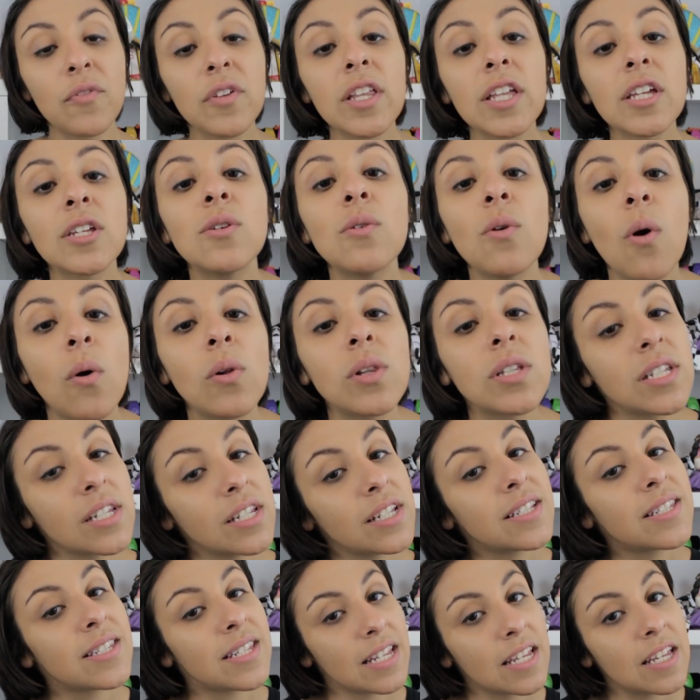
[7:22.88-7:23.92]
feel like you only
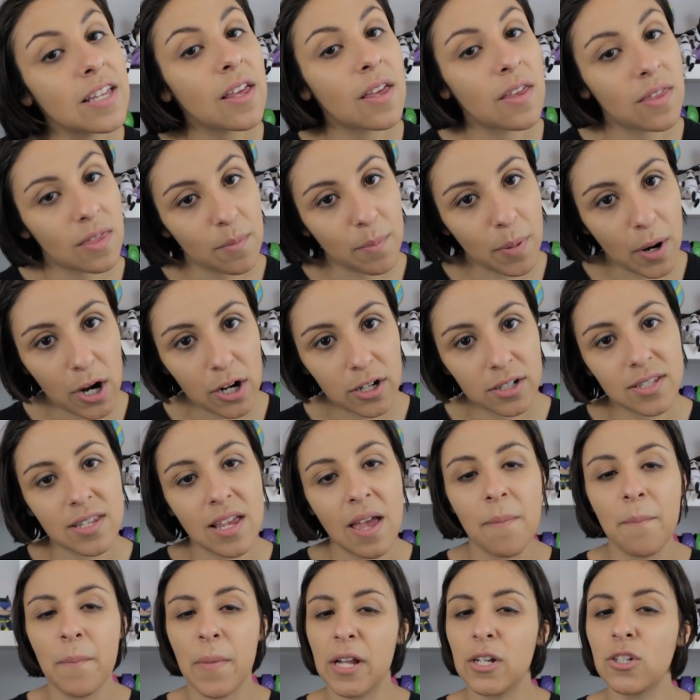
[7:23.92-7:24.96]
need to eat in the parks
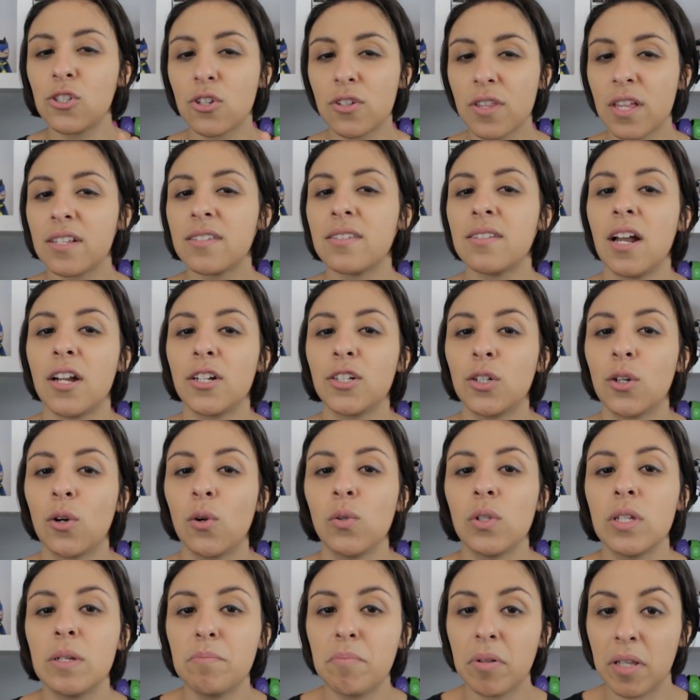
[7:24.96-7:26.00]
and make sure that's not your
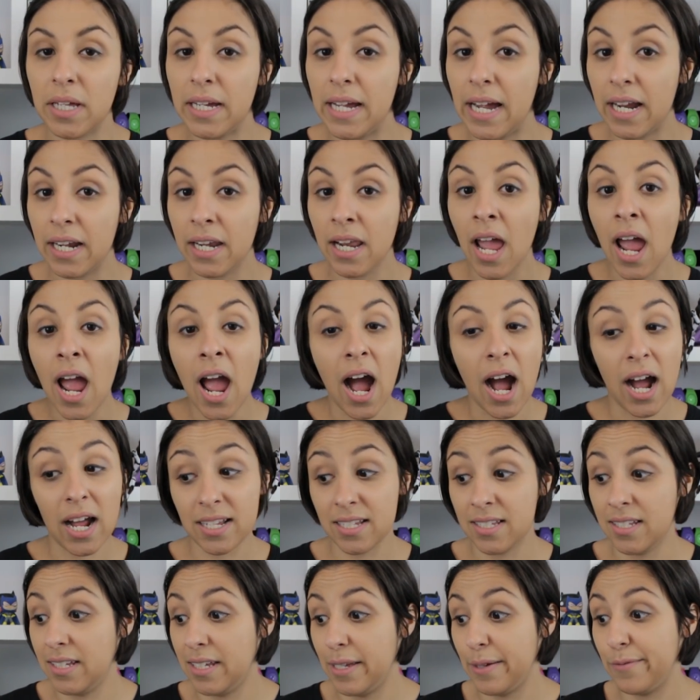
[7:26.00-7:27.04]
only plan. I
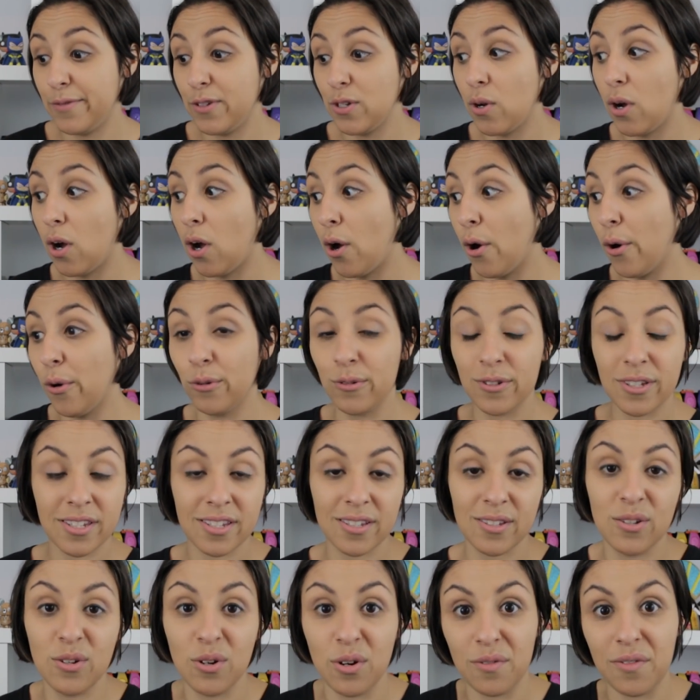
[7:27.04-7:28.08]
can give you a whole
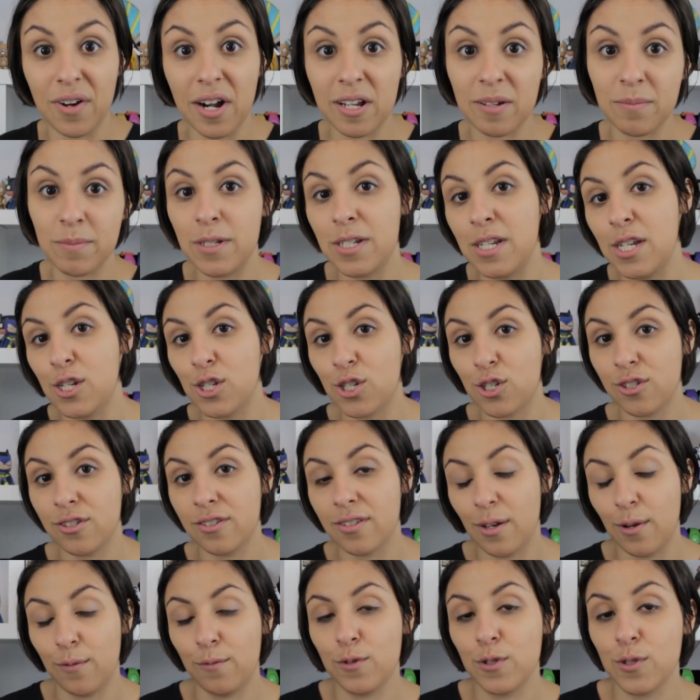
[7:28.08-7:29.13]
slew of
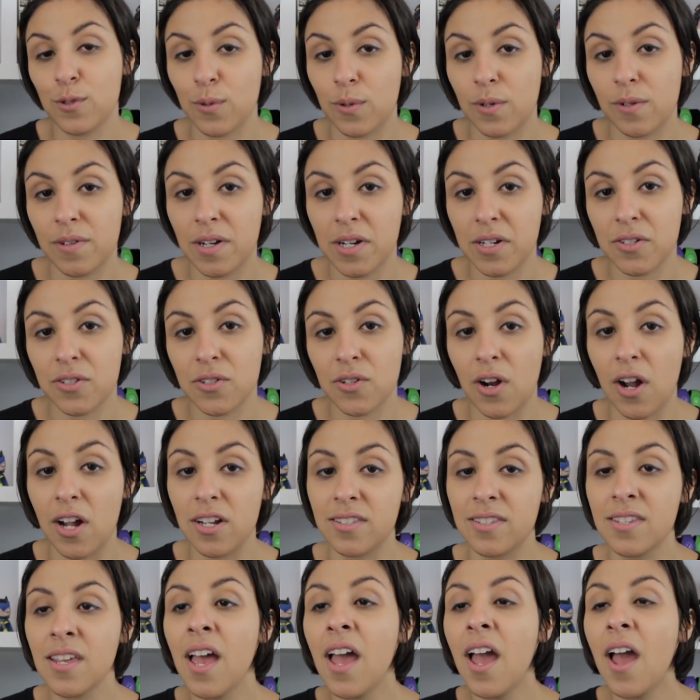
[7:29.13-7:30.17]
recommendations on resort
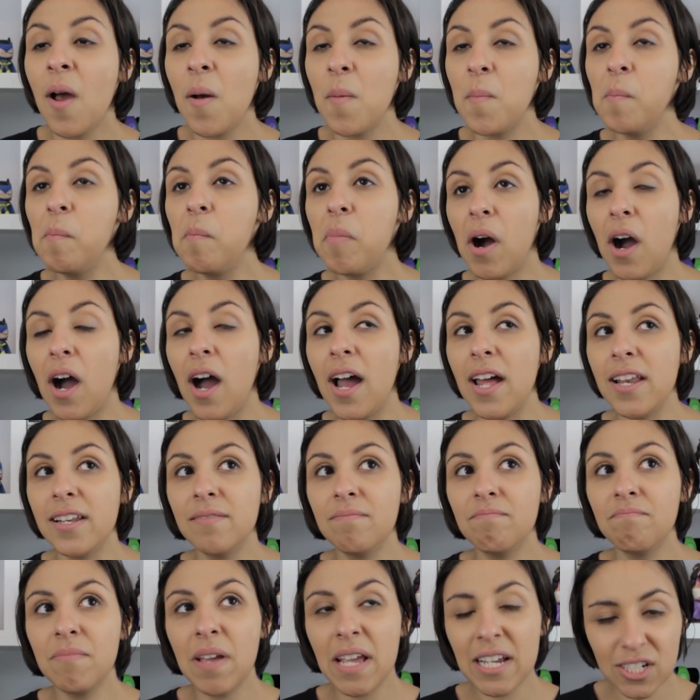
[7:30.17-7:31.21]
restaurants, but
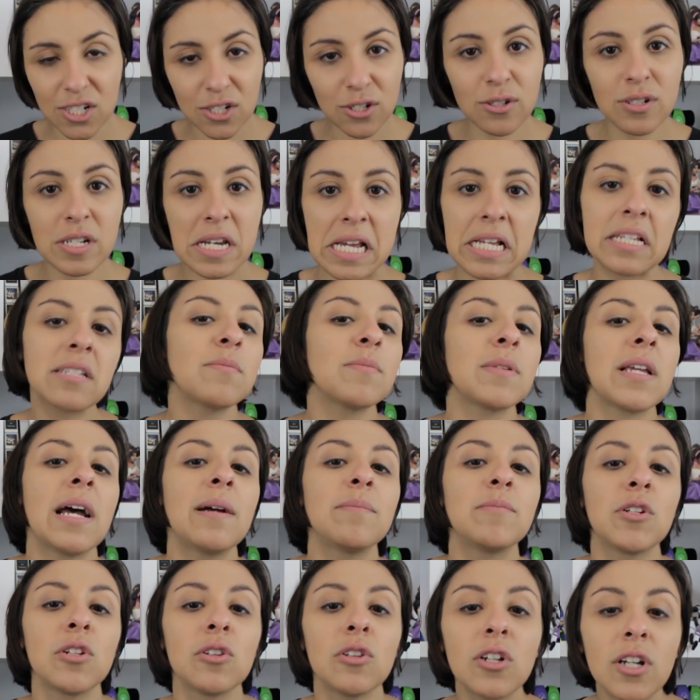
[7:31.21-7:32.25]
make sure you take some
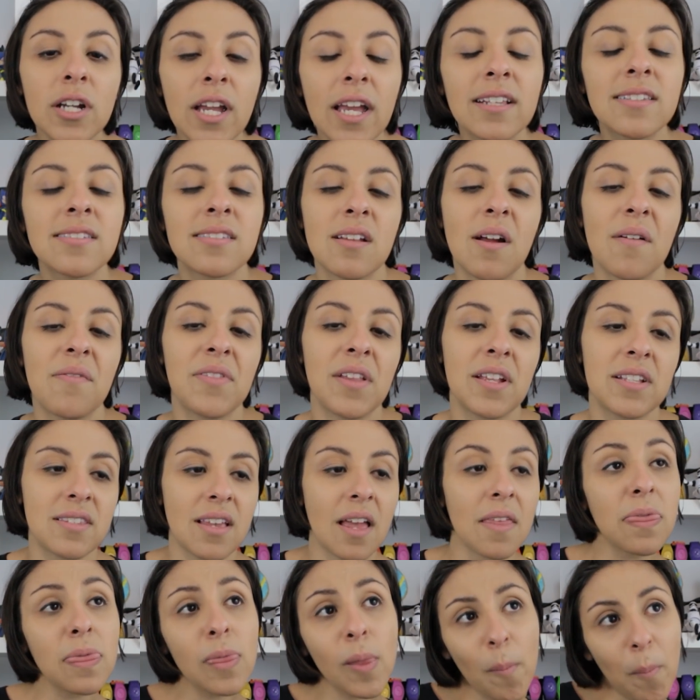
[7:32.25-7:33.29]
time to look at stuff that's
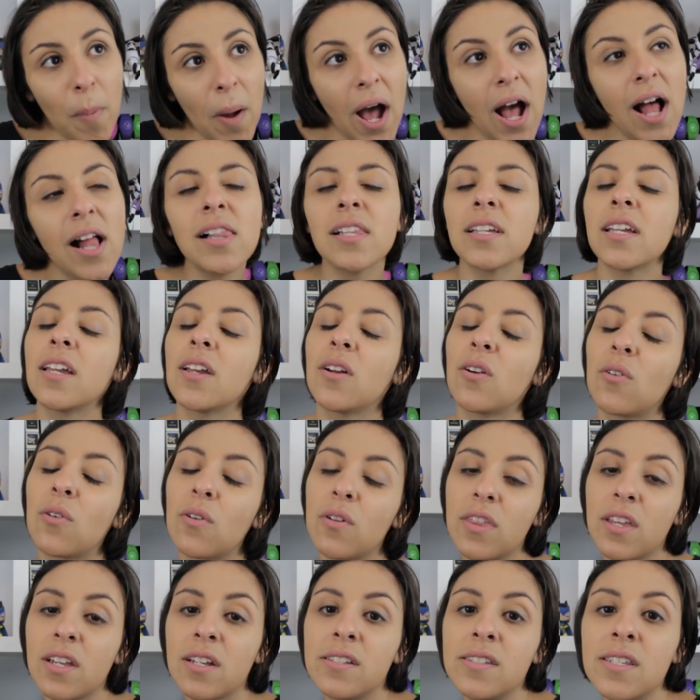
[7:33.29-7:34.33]
at the Poly or
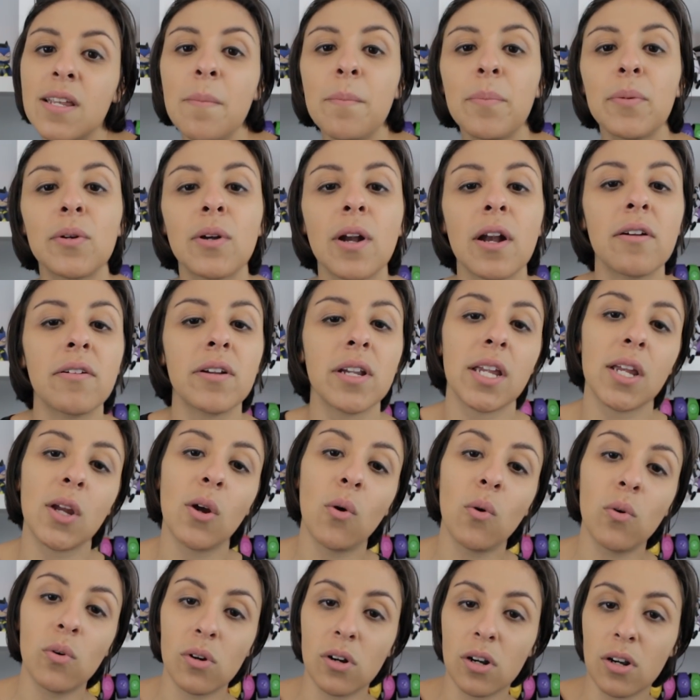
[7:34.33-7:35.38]
the Contemporary
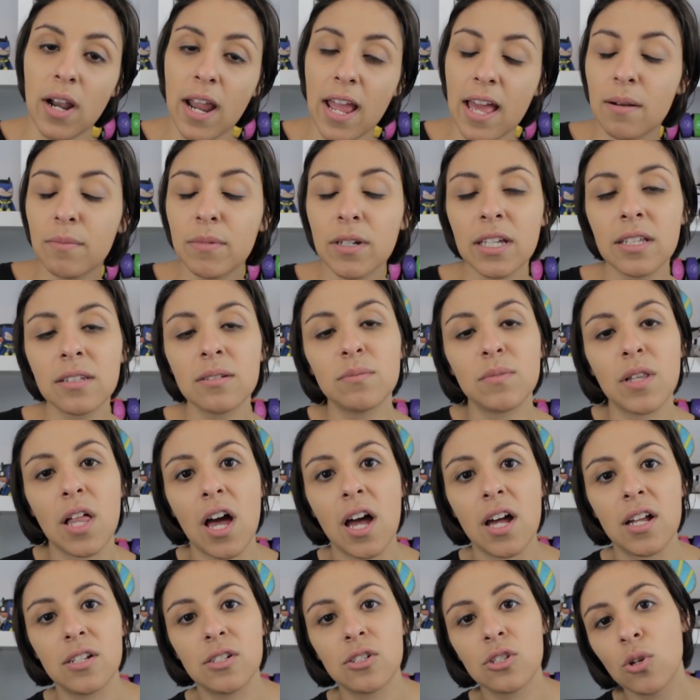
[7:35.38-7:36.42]
or Animal Kingdom
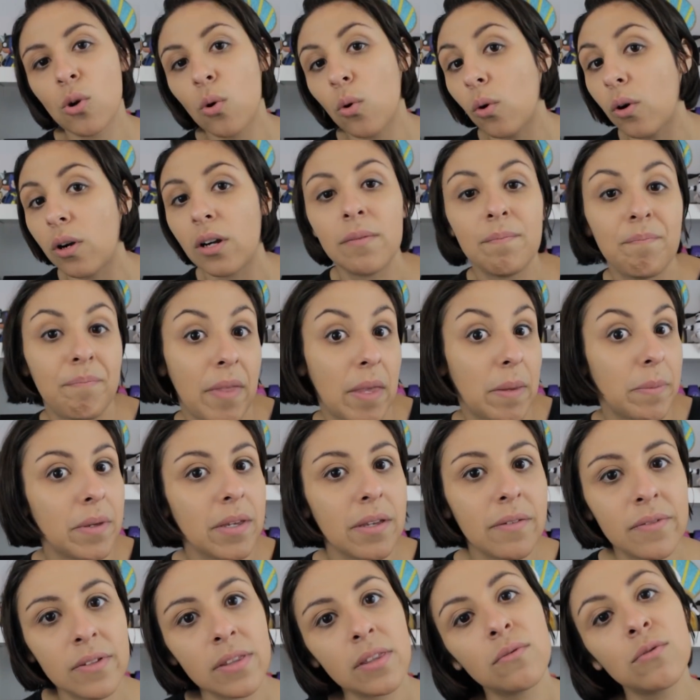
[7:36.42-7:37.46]
Lodge or maybe
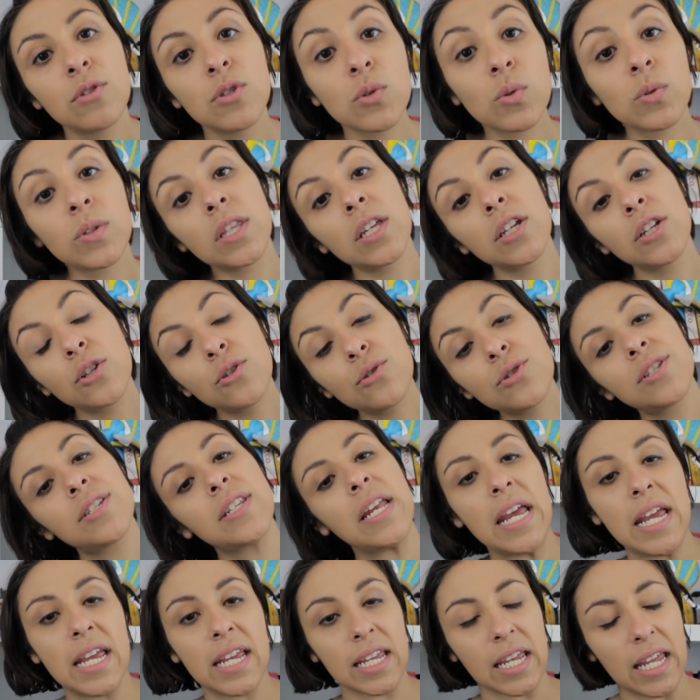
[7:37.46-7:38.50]
even the resort that you're
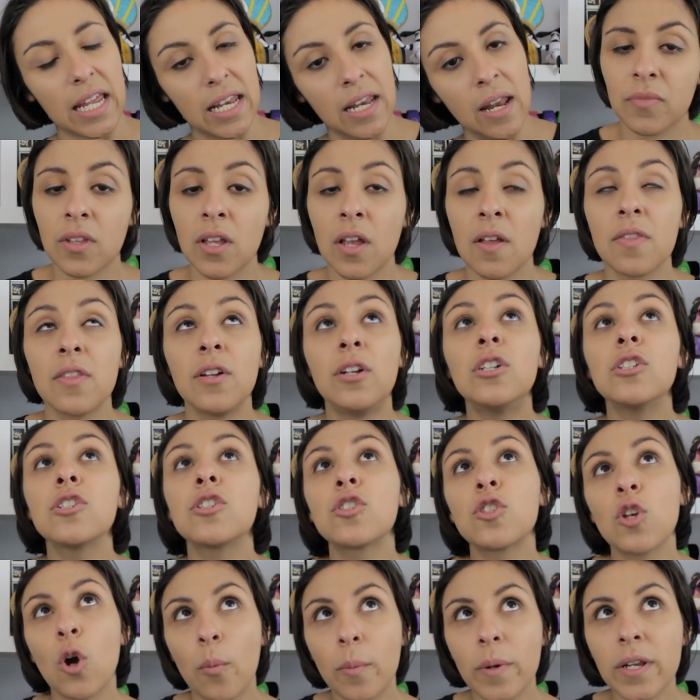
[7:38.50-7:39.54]
staying in. There are
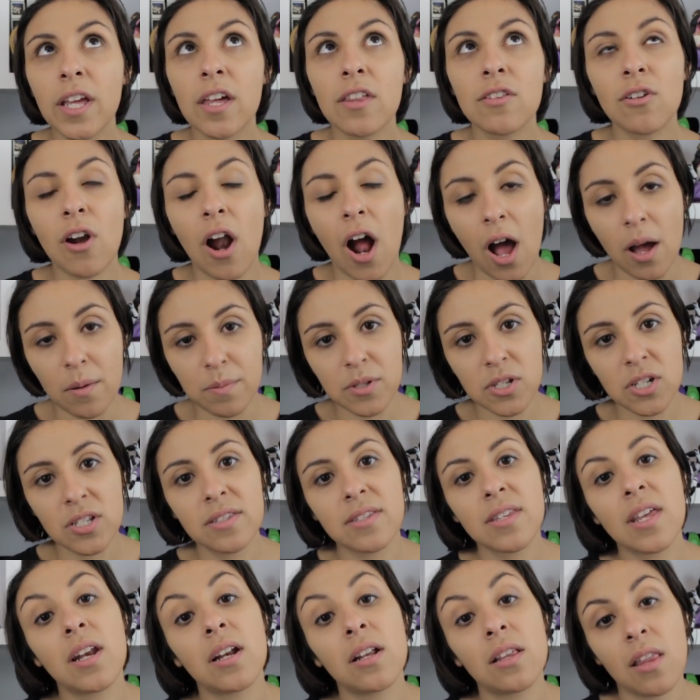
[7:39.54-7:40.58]
so many other
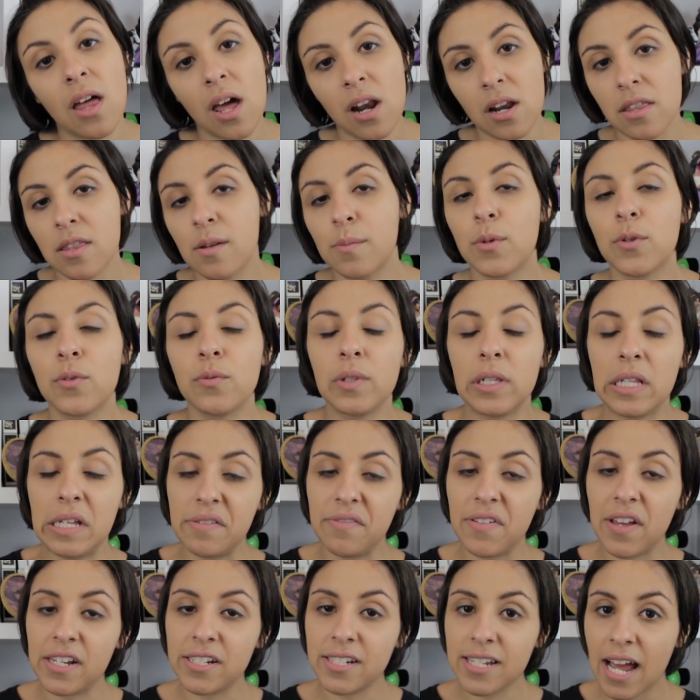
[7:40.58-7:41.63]
options and a lot of them are really
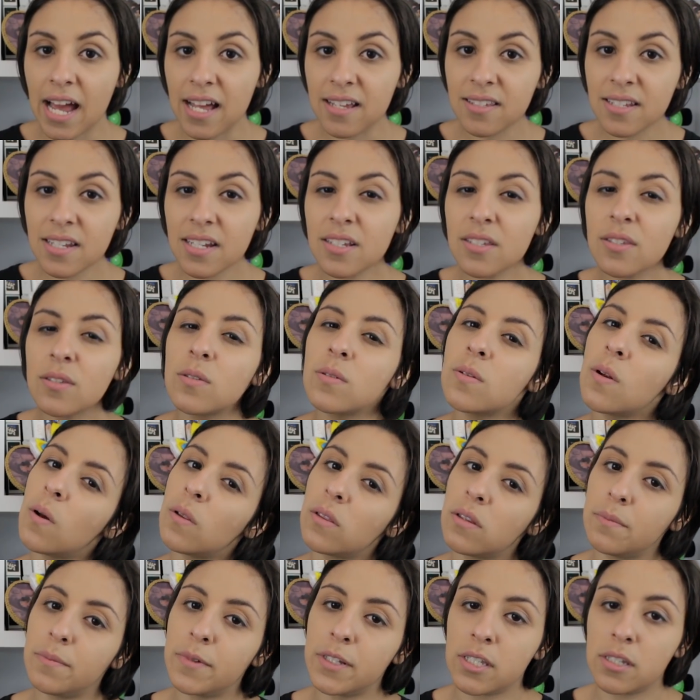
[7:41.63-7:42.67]
fantastic, so
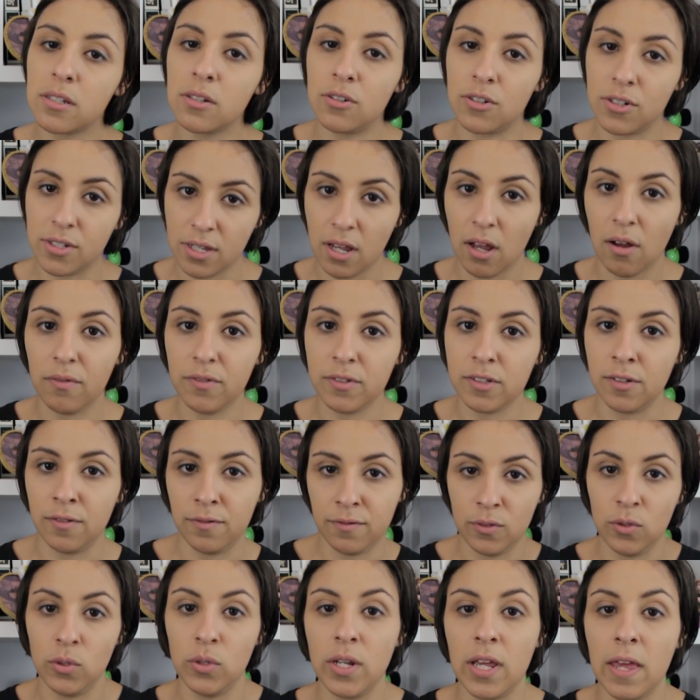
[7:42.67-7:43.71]
don't limit yourself to
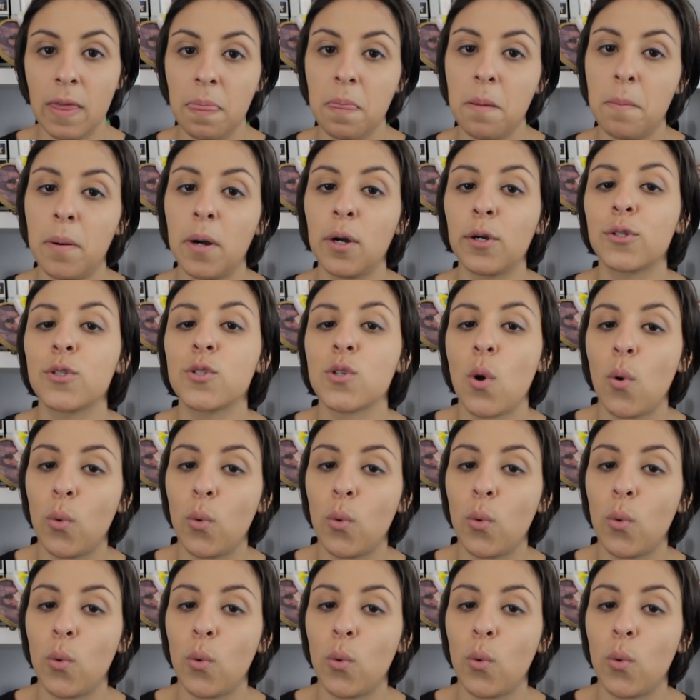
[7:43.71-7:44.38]
food in the parks